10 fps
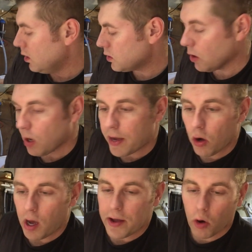So I,
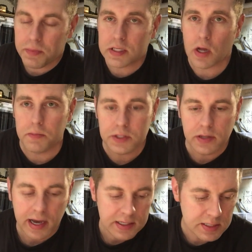ho I hope this helps you
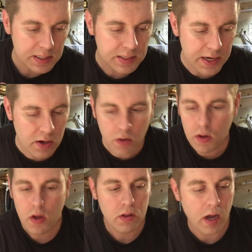guys because I know
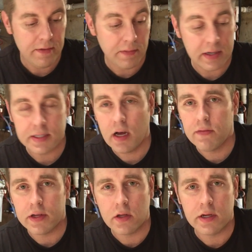I've
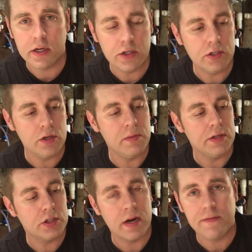myself like looking on YouTube
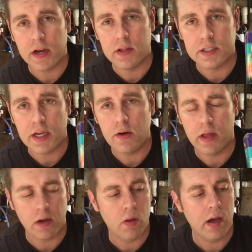and trying to figure this out
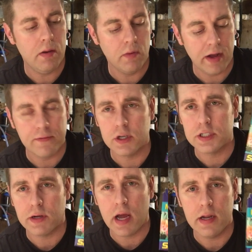like a lot when I
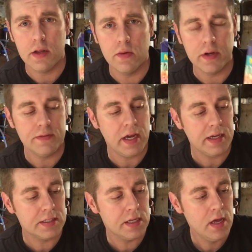first got into the reef
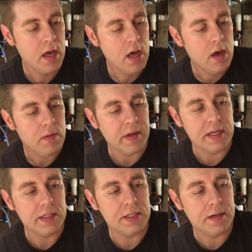tanks,
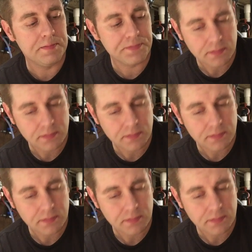magnesium.